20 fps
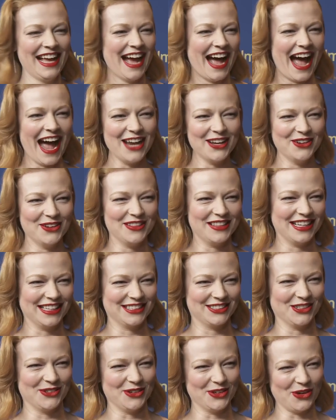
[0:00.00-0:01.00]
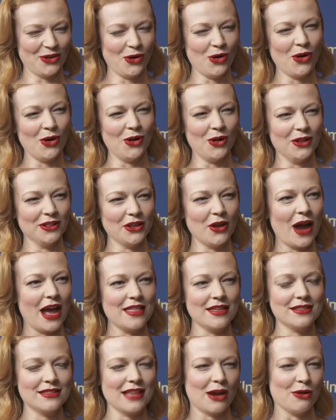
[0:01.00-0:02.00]
I don't think so at all. No, I
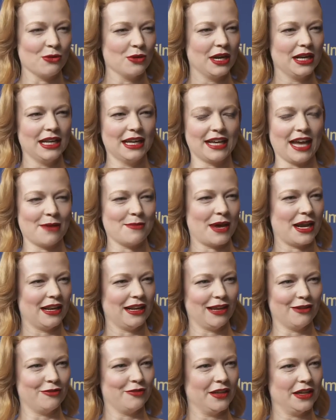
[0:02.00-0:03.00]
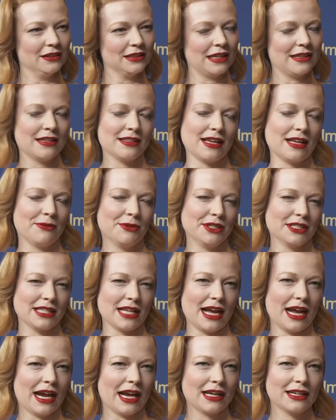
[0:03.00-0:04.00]
think that really came out of left field. I think that was
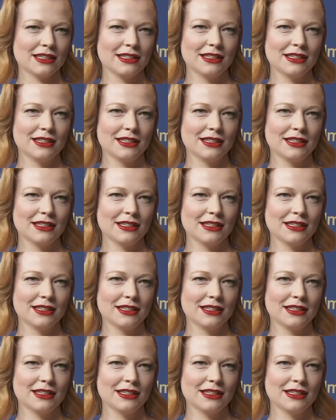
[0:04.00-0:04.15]
like,